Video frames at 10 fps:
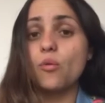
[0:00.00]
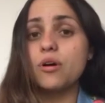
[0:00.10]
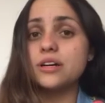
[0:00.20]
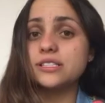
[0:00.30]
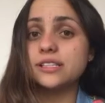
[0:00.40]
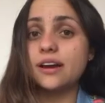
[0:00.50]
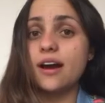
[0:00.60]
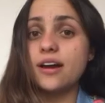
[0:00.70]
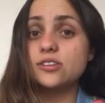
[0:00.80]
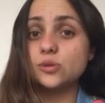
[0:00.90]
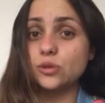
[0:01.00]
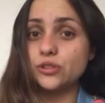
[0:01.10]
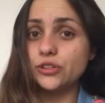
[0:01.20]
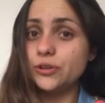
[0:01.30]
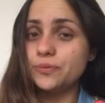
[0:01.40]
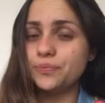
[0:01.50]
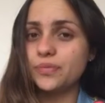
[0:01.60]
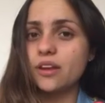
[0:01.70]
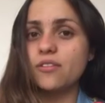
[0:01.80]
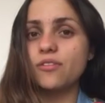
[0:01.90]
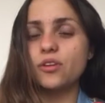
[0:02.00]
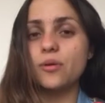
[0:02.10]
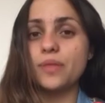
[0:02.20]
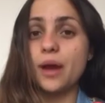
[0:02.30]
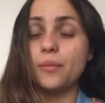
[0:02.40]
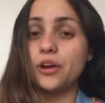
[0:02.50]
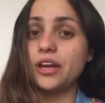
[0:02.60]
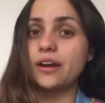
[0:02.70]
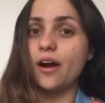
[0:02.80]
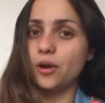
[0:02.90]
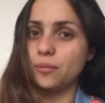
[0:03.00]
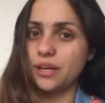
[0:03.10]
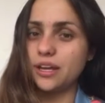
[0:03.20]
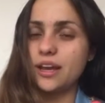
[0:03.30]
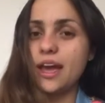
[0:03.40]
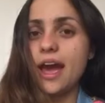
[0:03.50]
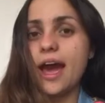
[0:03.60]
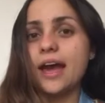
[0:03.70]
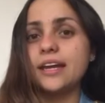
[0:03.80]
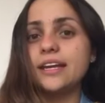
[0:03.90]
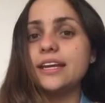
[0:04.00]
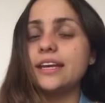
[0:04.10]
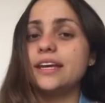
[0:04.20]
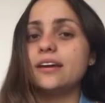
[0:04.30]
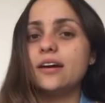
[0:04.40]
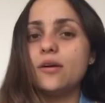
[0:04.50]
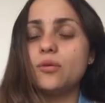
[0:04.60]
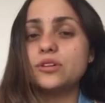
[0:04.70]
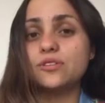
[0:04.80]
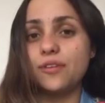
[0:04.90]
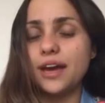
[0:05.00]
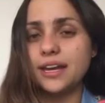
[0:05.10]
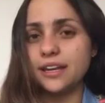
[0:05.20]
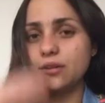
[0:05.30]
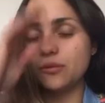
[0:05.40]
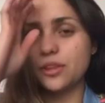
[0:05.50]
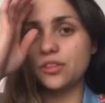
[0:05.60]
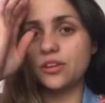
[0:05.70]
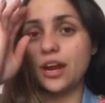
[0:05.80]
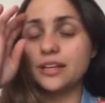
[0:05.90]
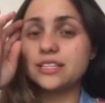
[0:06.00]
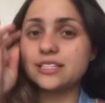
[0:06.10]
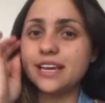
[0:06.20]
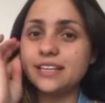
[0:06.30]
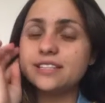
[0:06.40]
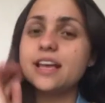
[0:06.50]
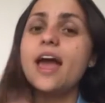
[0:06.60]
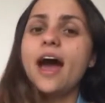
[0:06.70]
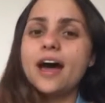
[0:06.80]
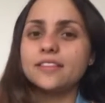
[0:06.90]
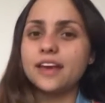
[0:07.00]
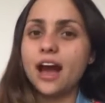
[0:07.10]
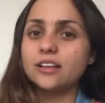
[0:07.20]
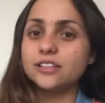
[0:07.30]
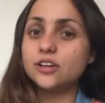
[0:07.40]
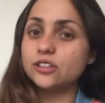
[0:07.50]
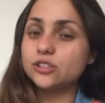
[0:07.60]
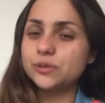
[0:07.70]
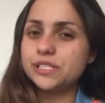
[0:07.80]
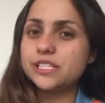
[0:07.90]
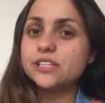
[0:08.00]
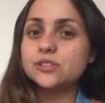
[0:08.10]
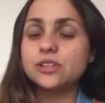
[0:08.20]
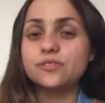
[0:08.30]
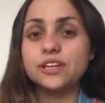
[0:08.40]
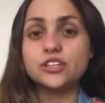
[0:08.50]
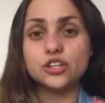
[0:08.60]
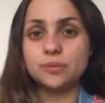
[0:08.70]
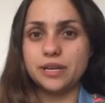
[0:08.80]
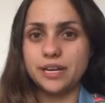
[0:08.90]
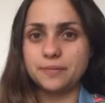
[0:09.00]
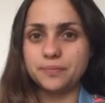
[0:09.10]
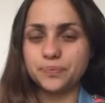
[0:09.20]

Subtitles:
was a soldier from the American Army, and he was fighting with the United States and the Allied countries to defeat Germany.